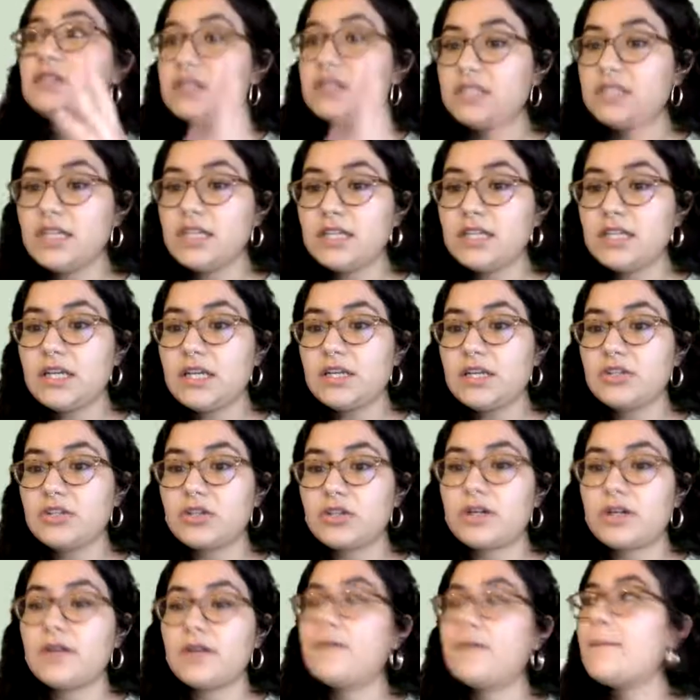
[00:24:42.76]

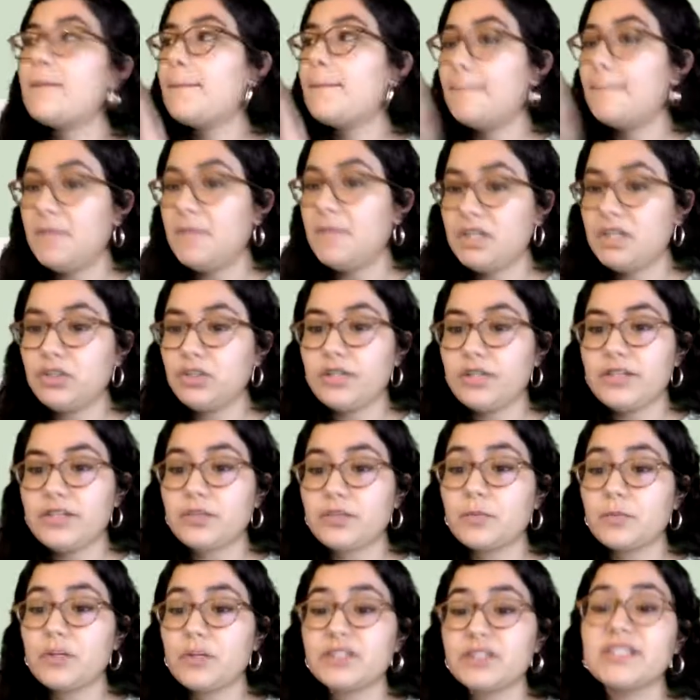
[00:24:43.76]
teenager,
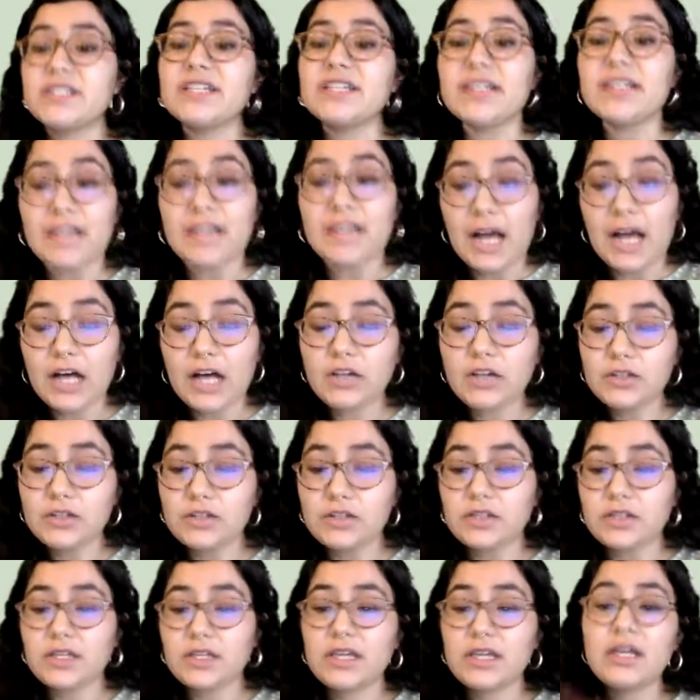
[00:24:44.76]
middle-aged person,
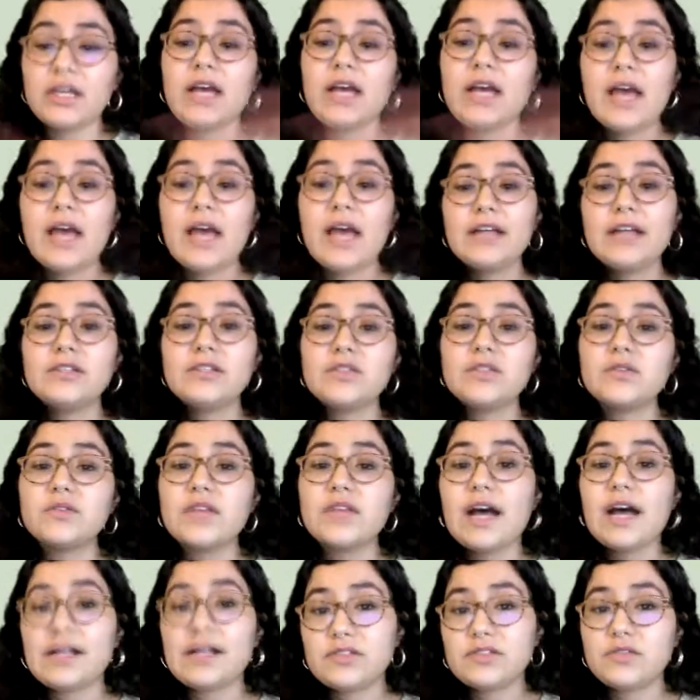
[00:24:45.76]
elderly. And so
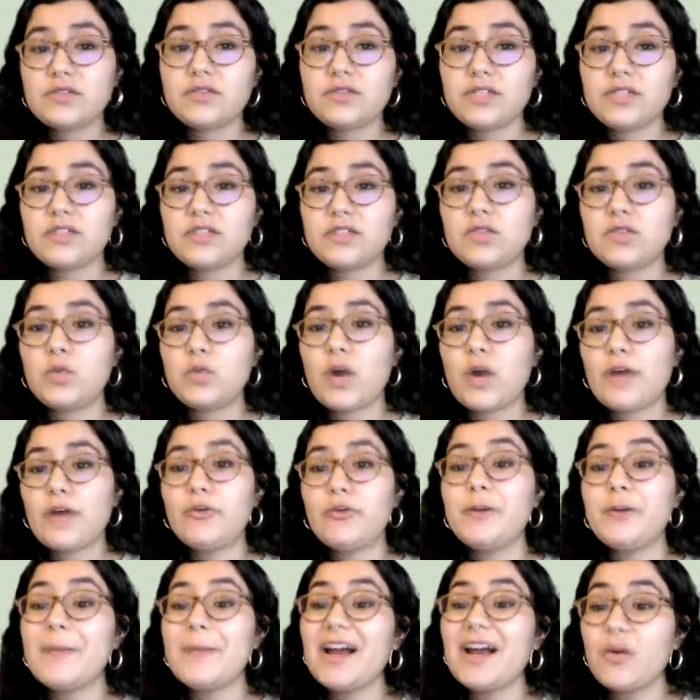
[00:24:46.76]
that's a reason why
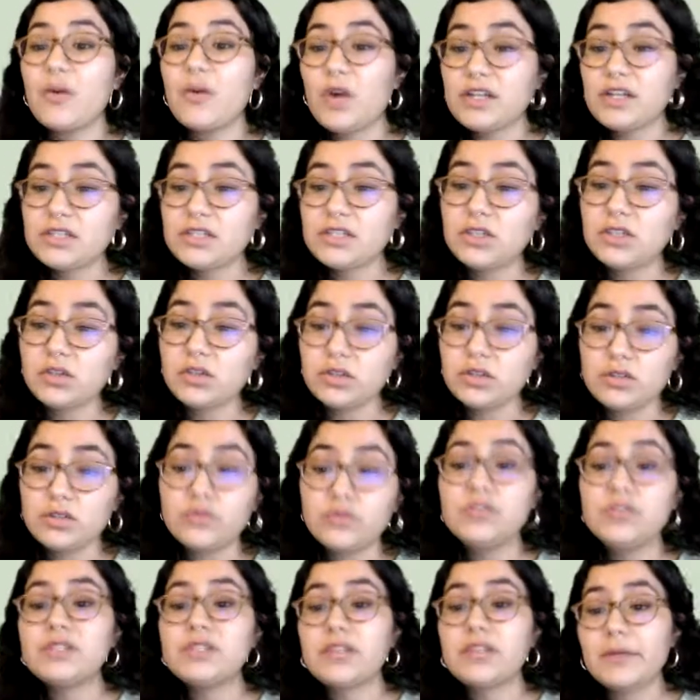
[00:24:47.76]
we might want to
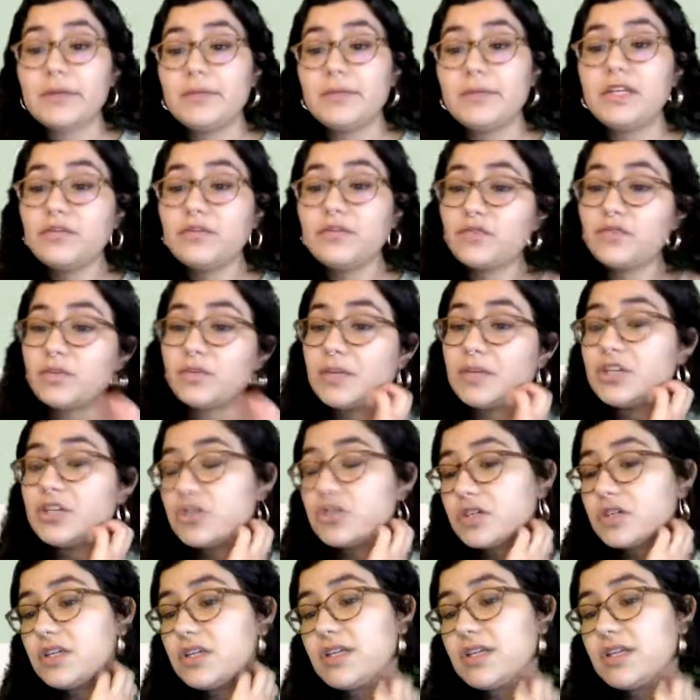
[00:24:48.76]
lose some
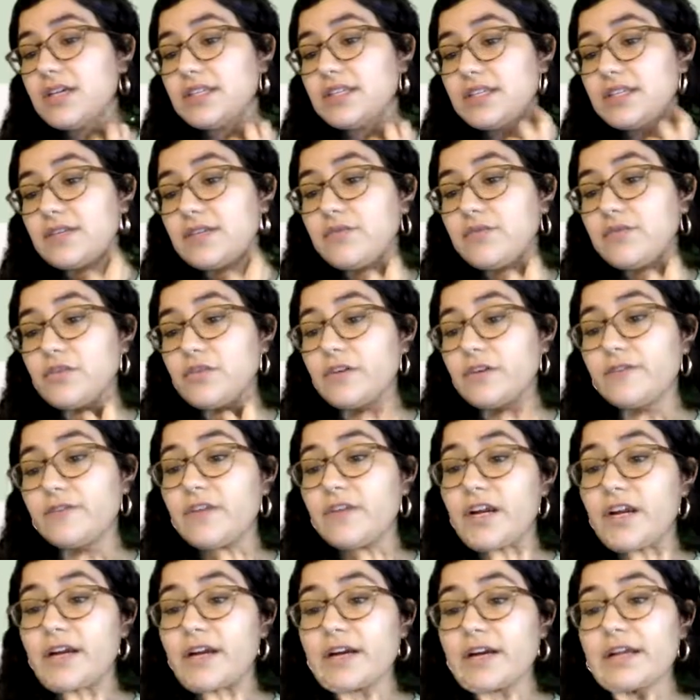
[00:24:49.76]
information, is if we're
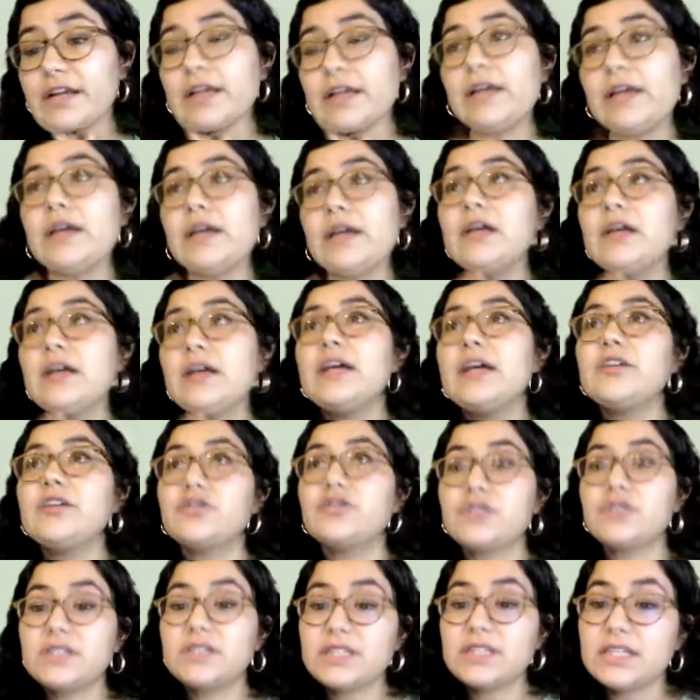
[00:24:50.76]
very
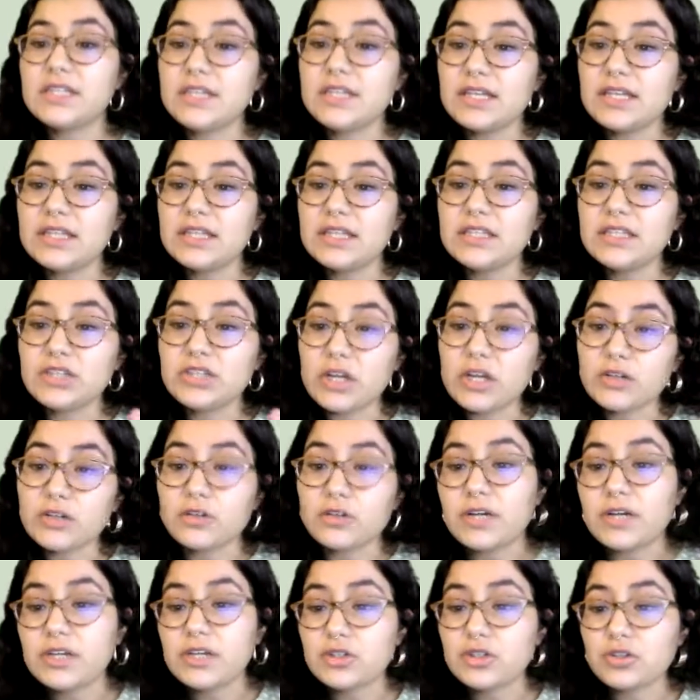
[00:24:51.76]
interested in the
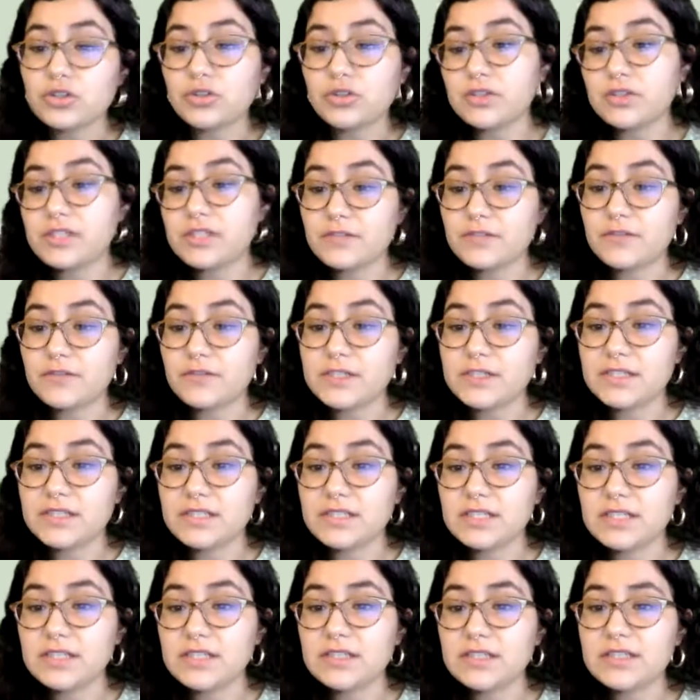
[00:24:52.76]
generational
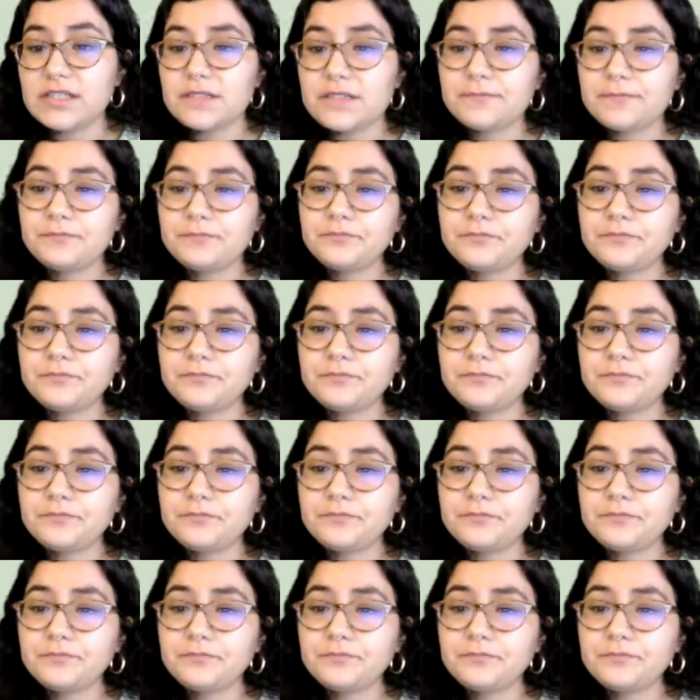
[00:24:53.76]
differences.